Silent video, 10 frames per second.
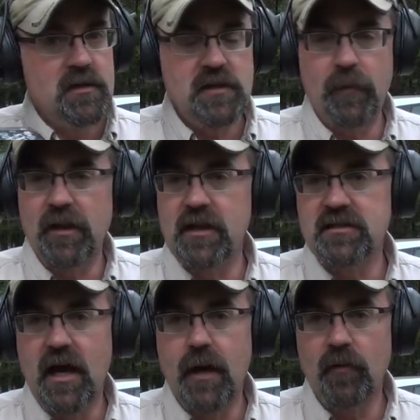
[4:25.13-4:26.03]
Typically a
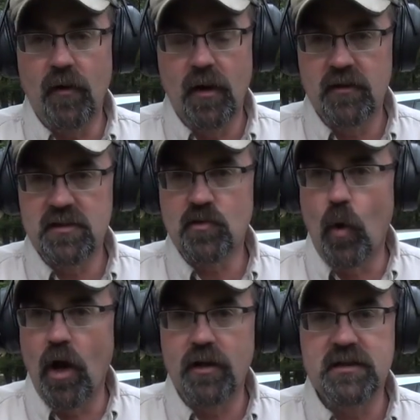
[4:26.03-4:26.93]
timer this
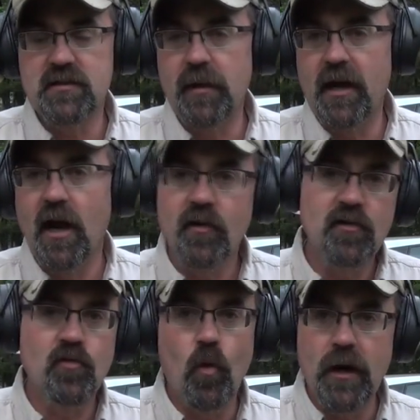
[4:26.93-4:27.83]
quality is about
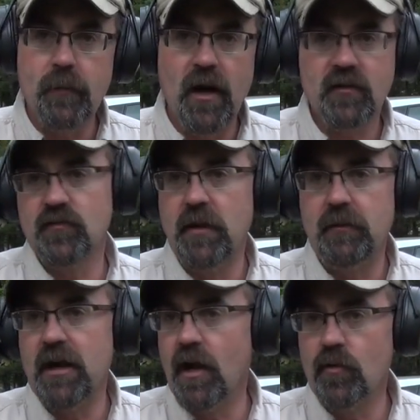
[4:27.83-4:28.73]
$120,
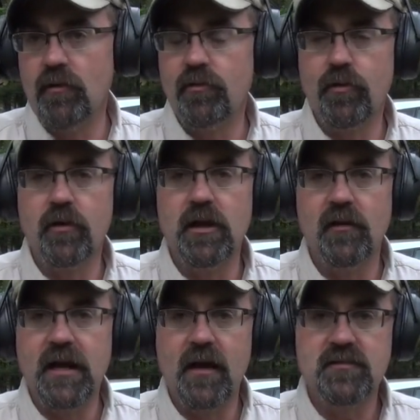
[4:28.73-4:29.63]
maybe $130 on
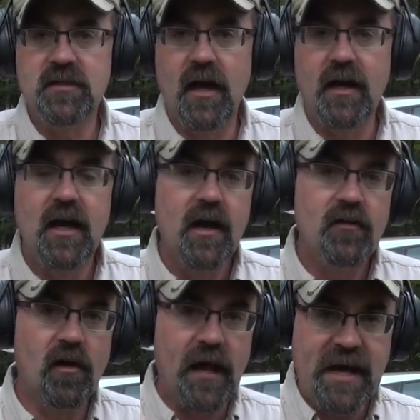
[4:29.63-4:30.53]
the outside.
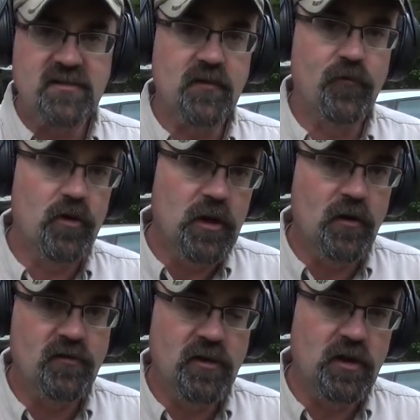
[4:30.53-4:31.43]
They'll last you for
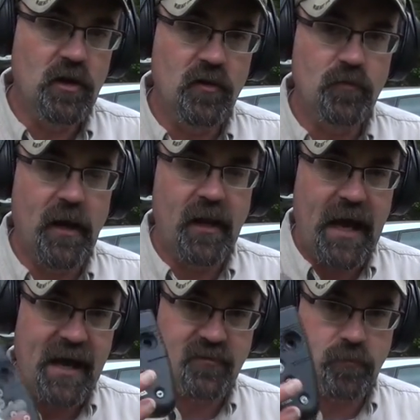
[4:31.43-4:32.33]
years and years. My
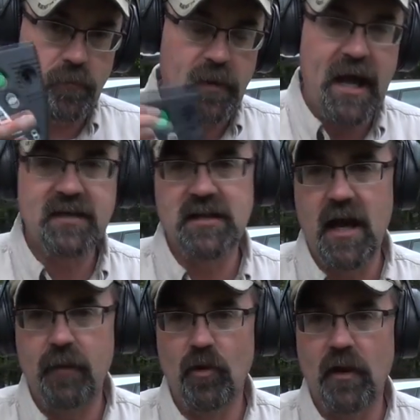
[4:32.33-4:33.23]
last pack
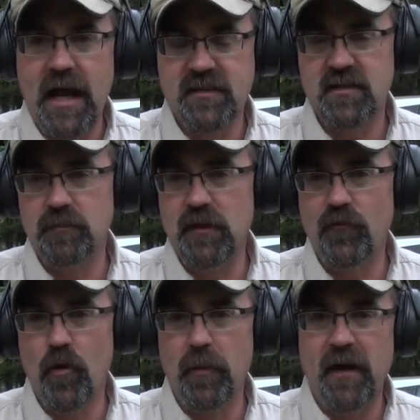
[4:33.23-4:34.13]
timer lasted me
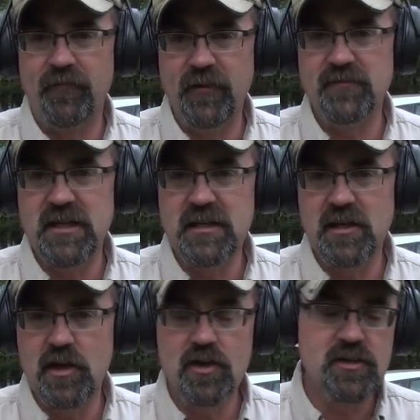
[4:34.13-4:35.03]
for about 15
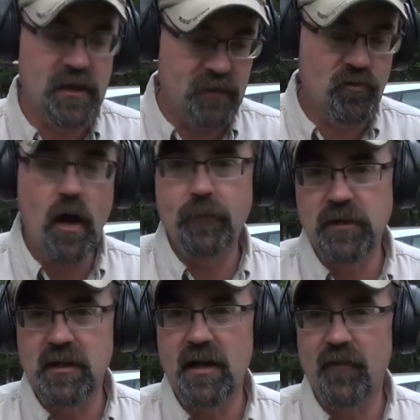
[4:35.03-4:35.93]
years, and I dropped
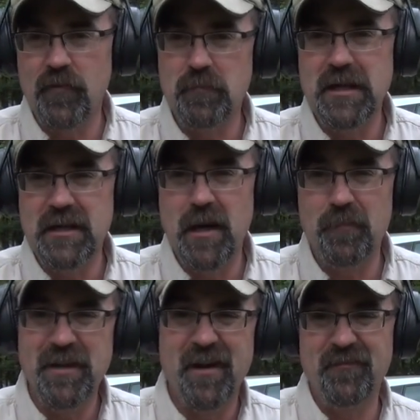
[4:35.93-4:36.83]
it enough and beat it
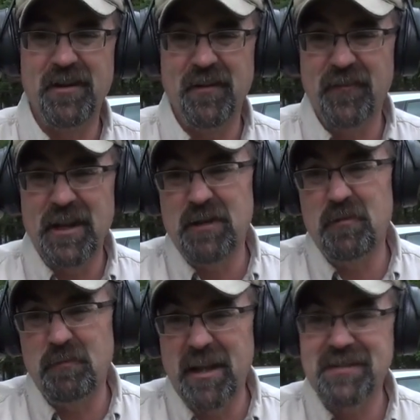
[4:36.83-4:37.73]
up enough that I finally
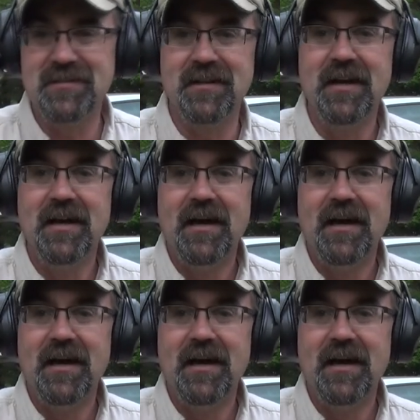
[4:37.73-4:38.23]
replaced it.